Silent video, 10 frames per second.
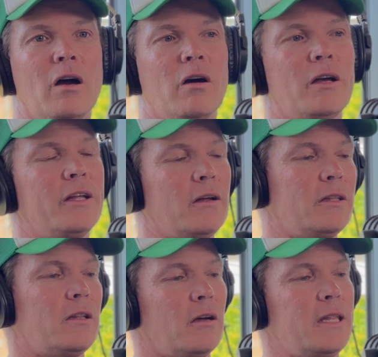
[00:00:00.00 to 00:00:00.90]

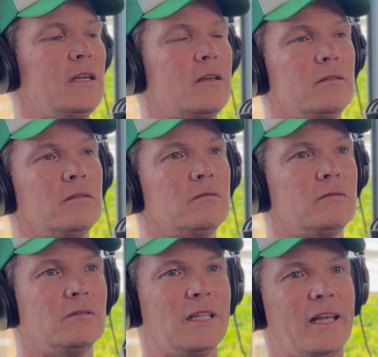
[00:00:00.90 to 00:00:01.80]
I think
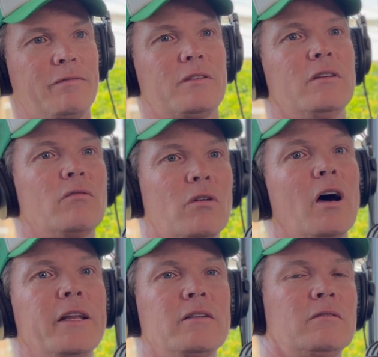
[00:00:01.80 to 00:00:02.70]
left and
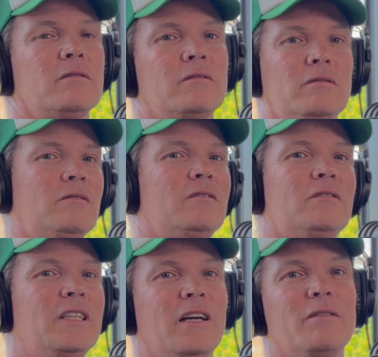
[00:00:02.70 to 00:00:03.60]
right,
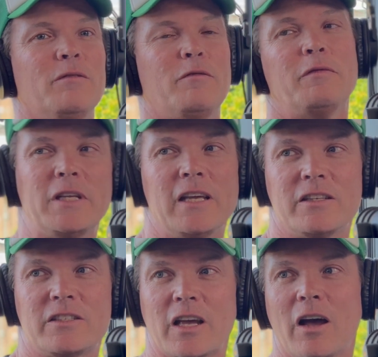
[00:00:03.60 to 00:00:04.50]
50
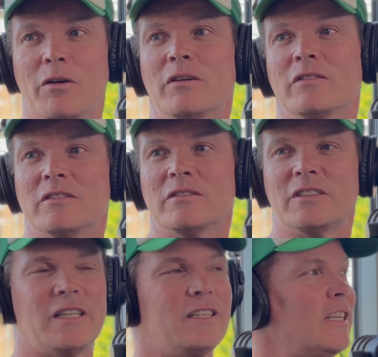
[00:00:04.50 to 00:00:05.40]
years ago,
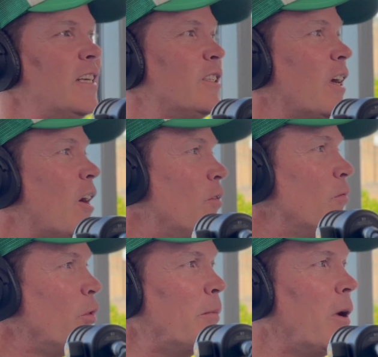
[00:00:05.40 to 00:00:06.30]
60 years ago,
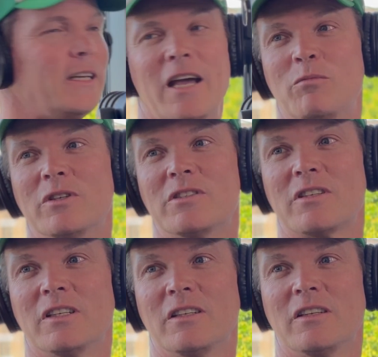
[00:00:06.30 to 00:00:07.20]
when my dad was,
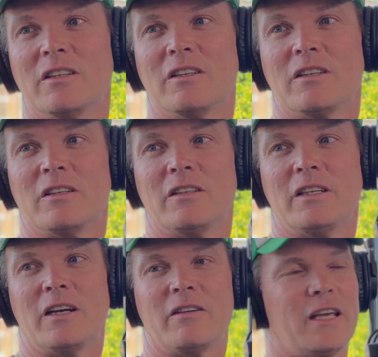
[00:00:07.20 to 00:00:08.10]

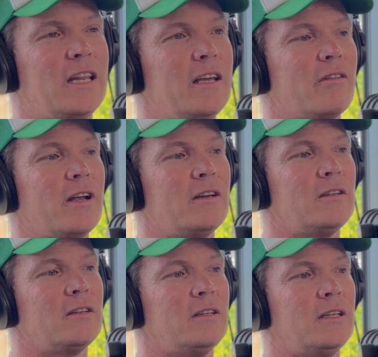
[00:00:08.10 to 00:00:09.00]
getting around
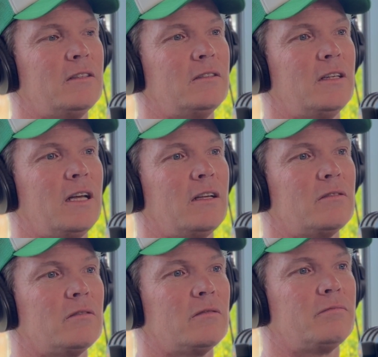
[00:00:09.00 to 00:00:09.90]
and
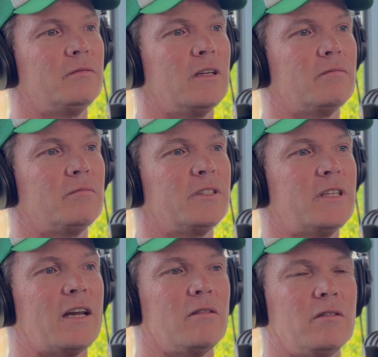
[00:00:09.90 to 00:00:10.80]

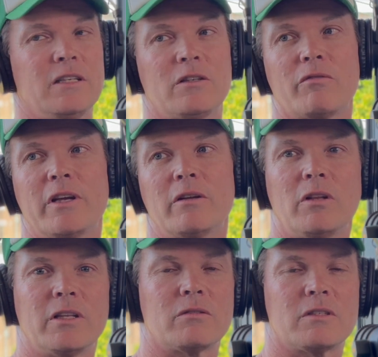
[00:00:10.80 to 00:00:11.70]
starting on his career and
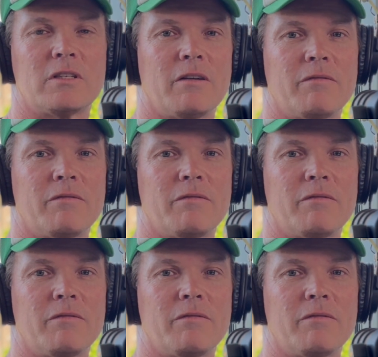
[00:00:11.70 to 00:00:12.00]
all that sort of stuff.